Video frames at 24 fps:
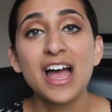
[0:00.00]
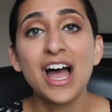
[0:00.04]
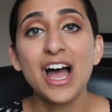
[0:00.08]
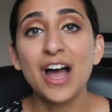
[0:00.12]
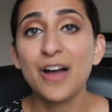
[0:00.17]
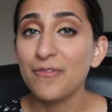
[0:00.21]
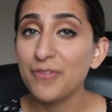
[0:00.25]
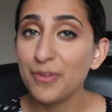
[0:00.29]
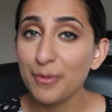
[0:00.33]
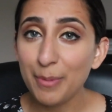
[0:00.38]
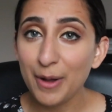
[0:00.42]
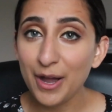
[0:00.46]

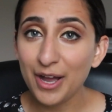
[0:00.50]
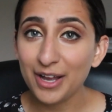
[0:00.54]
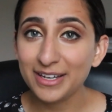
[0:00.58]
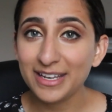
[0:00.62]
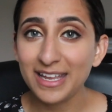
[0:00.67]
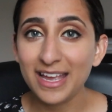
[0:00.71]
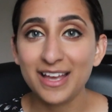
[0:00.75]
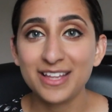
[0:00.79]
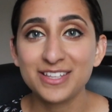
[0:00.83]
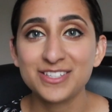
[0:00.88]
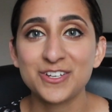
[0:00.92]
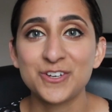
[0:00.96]
of the
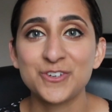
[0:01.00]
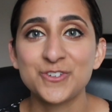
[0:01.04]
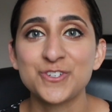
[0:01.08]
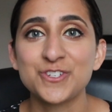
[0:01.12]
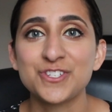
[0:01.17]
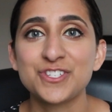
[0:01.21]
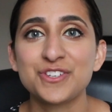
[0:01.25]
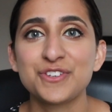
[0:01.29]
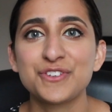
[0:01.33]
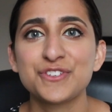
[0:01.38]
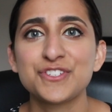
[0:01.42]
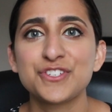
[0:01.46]
podcast are
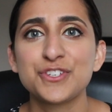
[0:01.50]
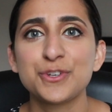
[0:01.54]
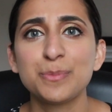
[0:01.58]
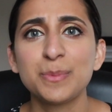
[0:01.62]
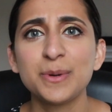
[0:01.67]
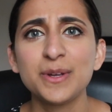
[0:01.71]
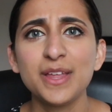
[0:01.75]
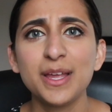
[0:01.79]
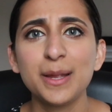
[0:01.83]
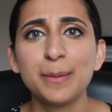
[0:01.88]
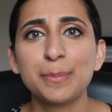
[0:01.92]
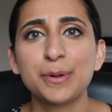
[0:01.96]
just
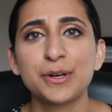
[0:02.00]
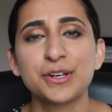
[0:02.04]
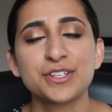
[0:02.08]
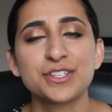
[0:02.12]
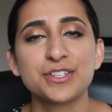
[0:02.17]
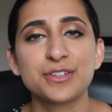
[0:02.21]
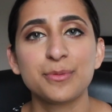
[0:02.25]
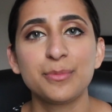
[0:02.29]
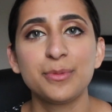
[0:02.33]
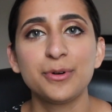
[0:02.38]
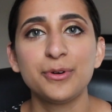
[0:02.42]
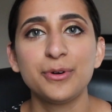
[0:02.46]
super like
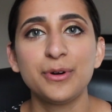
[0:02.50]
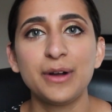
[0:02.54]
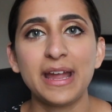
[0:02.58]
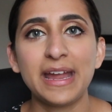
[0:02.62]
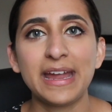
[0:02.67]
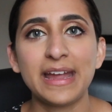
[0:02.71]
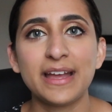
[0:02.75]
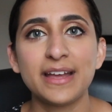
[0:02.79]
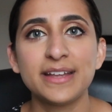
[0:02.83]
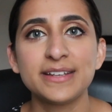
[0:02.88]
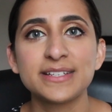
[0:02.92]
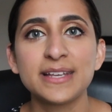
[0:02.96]
personable,
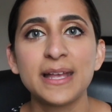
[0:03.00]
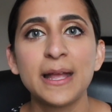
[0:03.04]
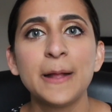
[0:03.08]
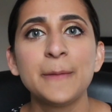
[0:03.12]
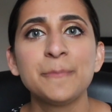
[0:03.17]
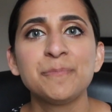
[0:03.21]
and